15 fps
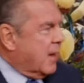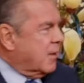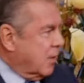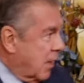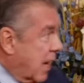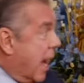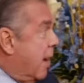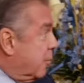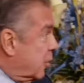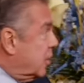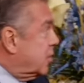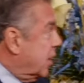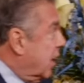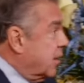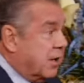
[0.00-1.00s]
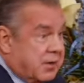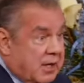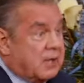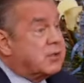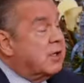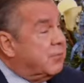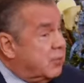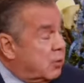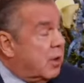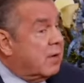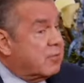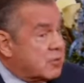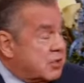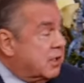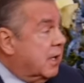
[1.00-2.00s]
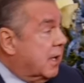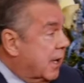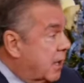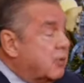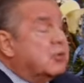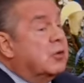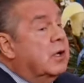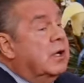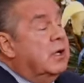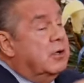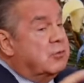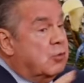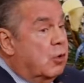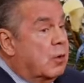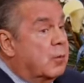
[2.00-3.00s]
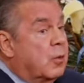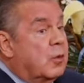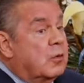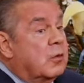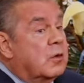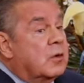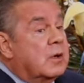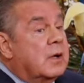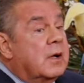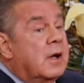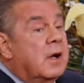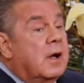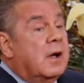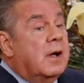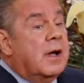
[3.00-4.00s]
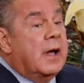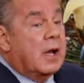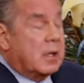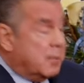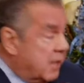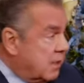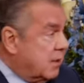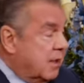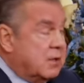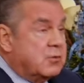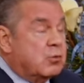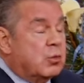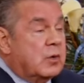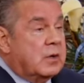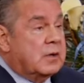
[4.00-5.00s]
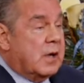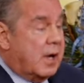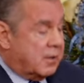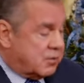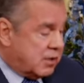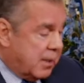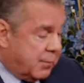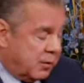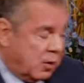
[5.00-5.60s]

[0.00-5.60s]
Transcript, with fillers: Uh, I'm going to tell you this if you ever see an angel in his normal uh, element, his not stepping